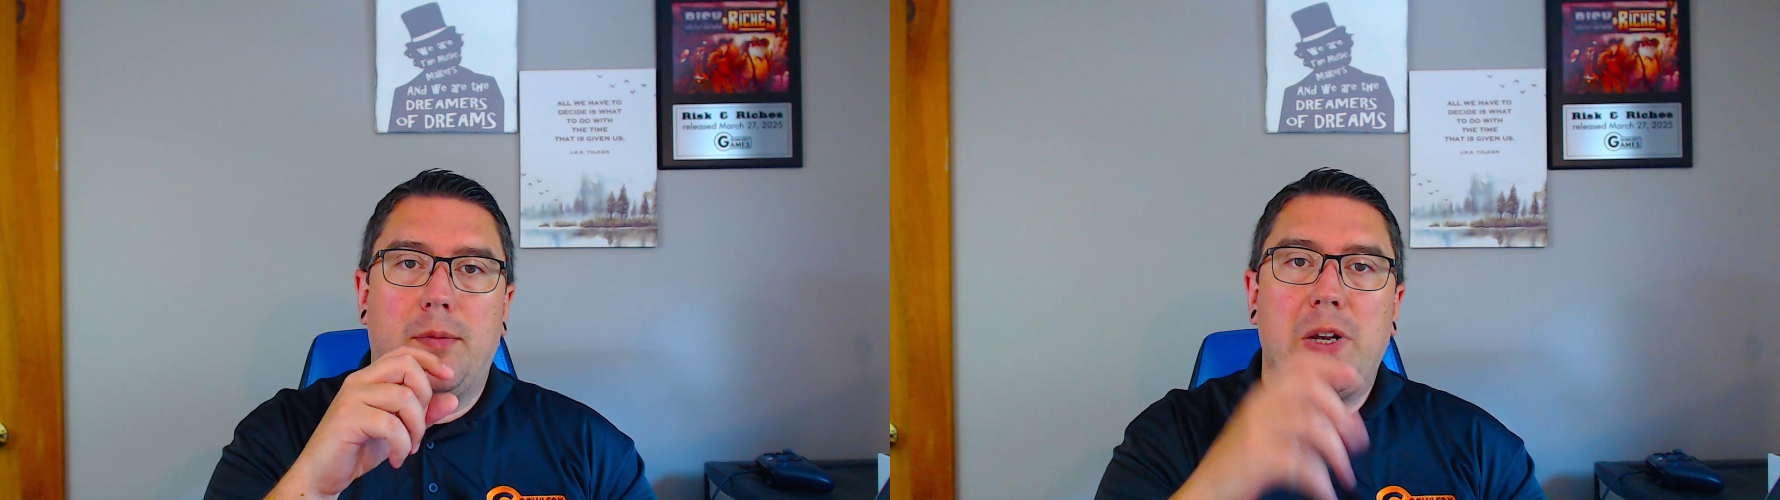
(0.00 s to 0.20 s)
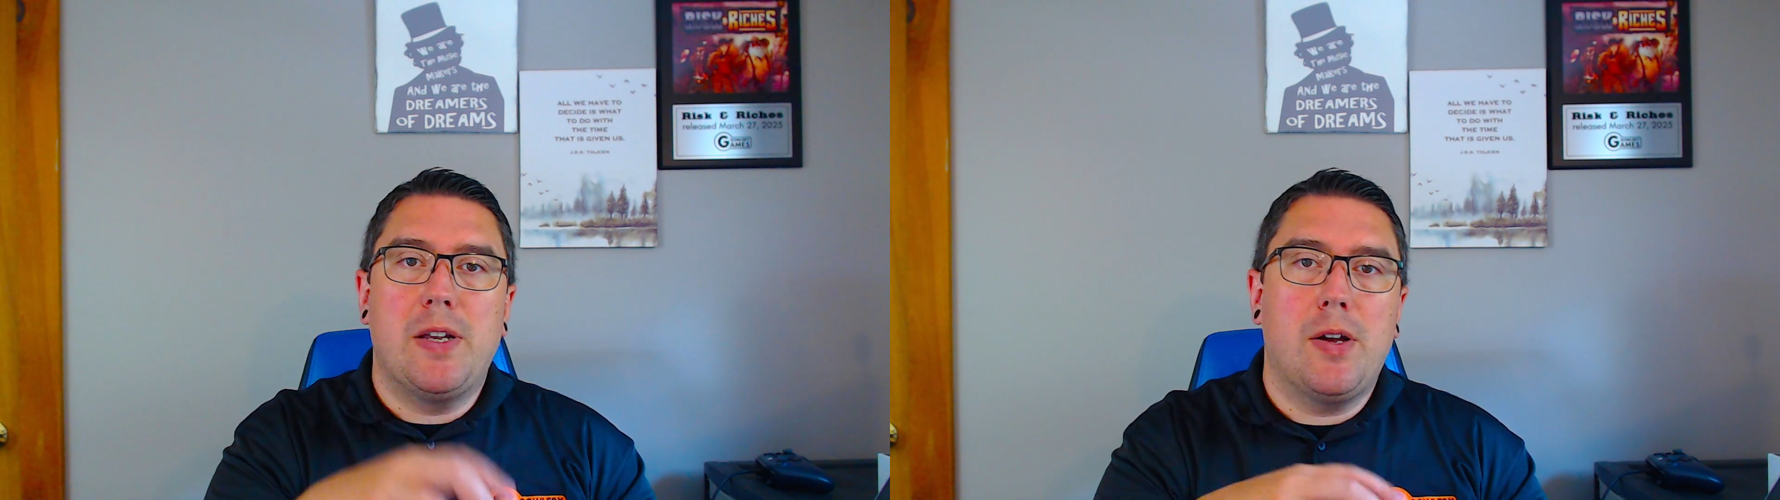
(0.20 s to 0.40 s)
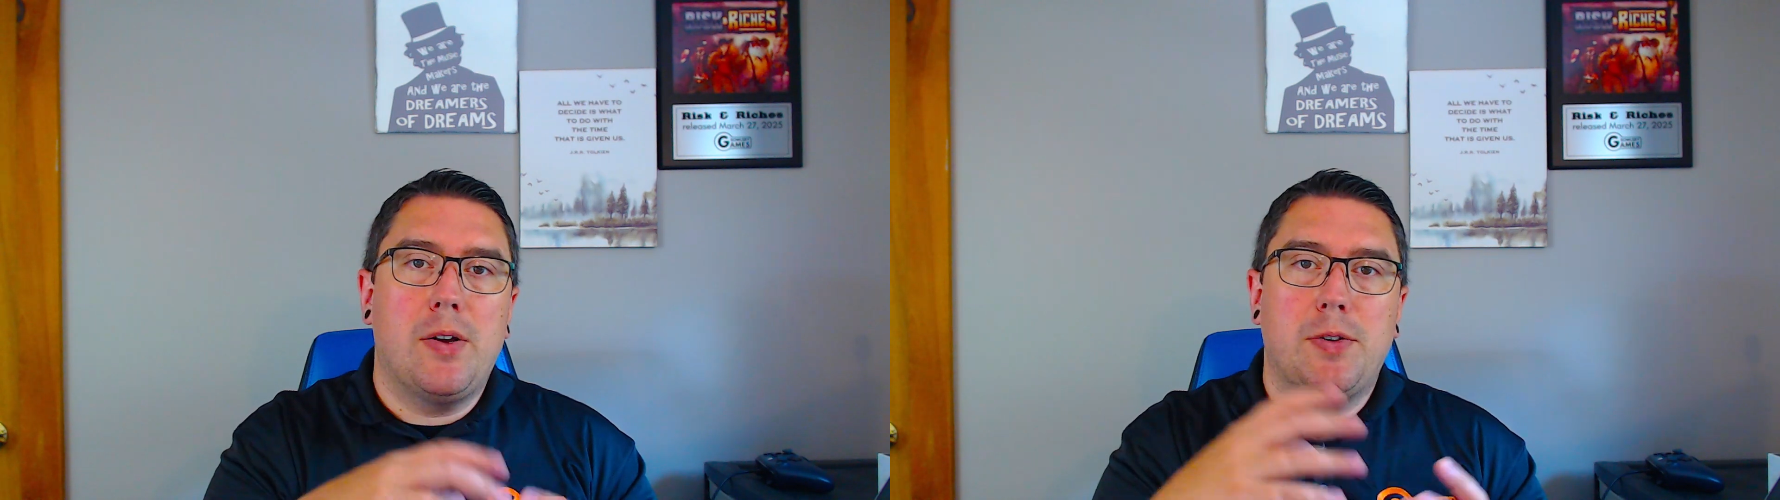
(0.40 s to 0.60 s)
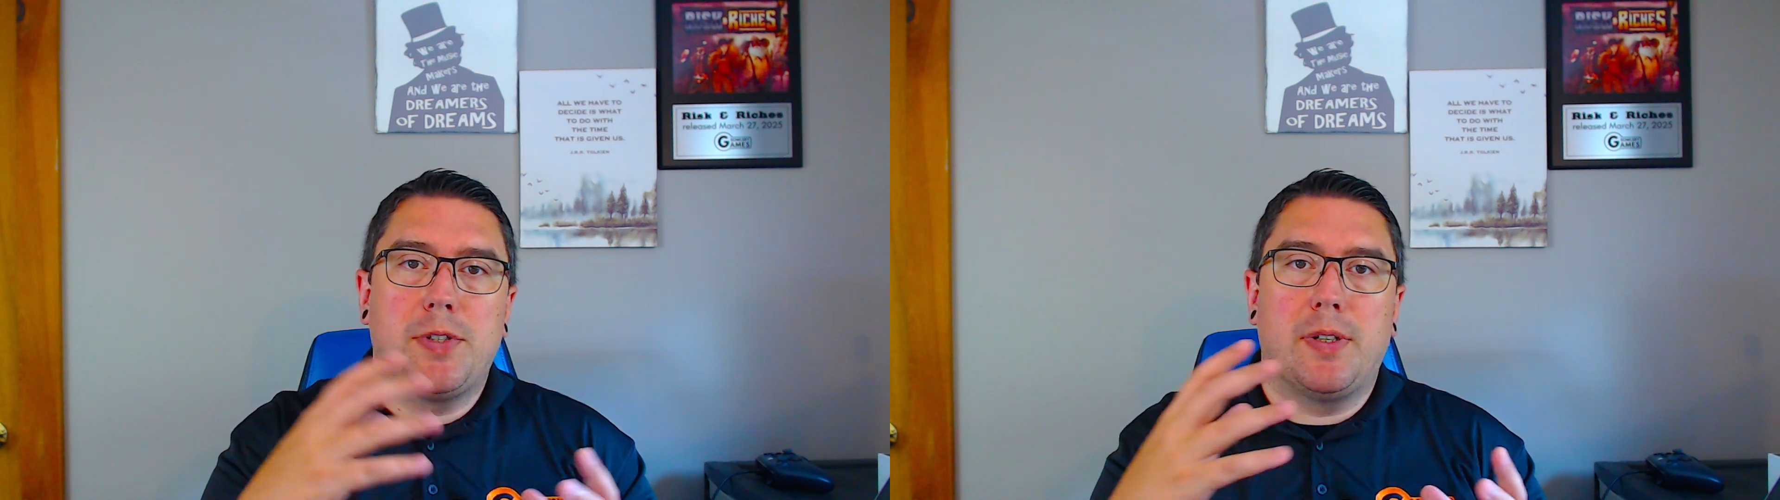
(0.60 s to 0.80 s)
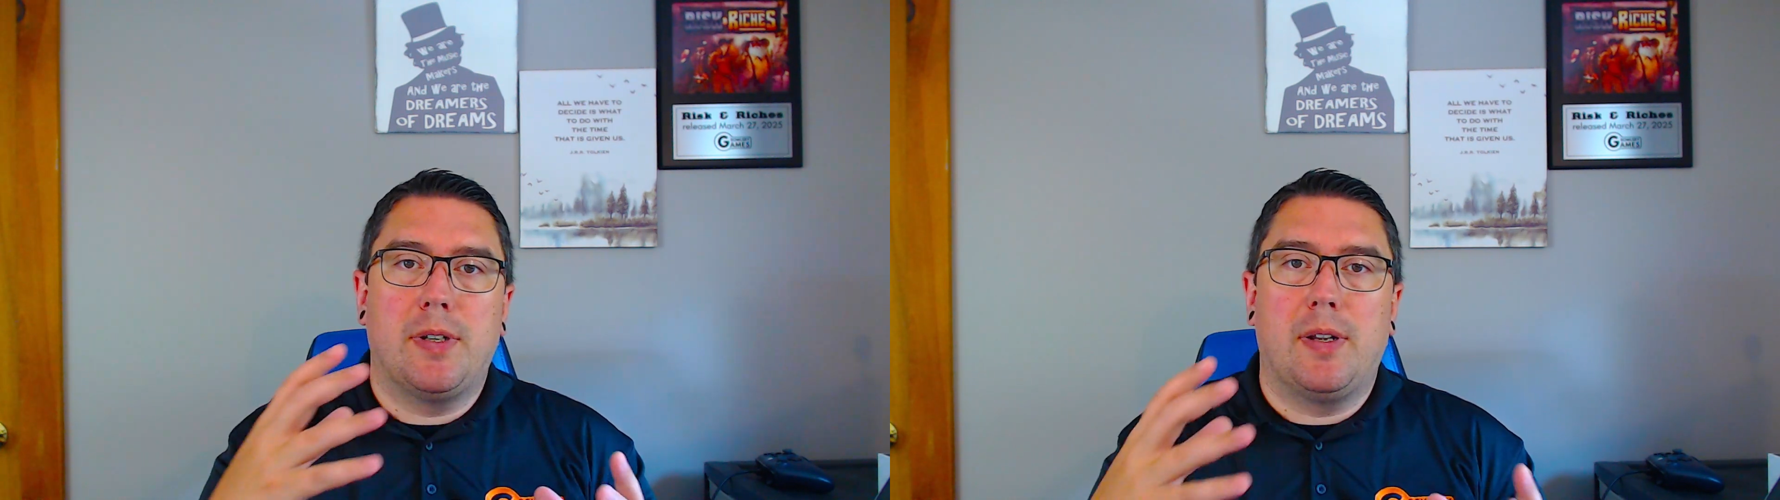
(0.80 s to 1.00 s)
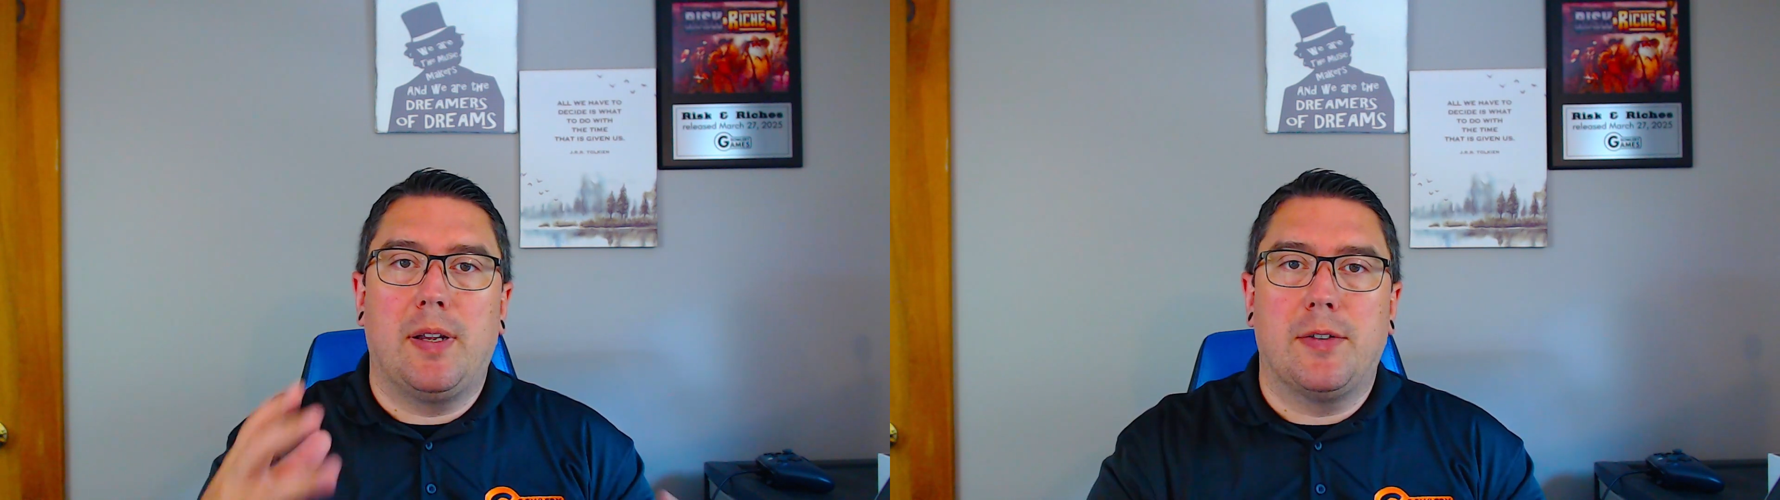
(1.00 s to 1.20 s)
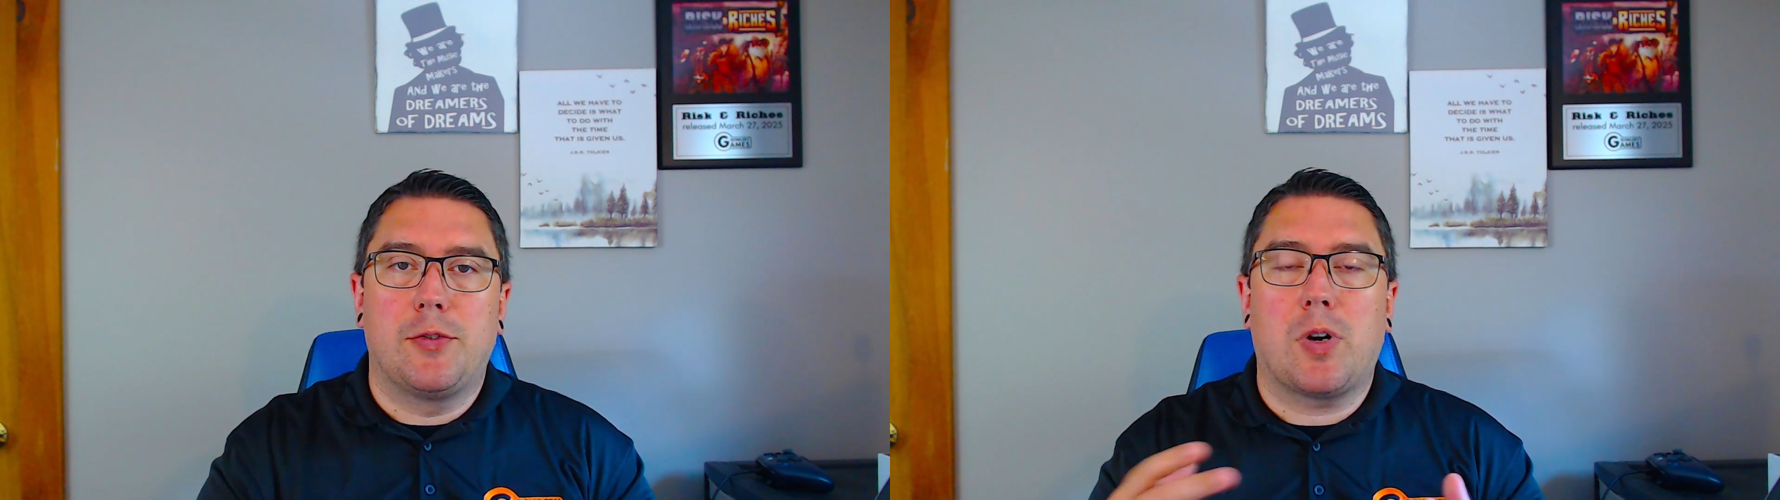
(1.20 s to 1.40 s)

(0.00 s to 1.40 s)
windows and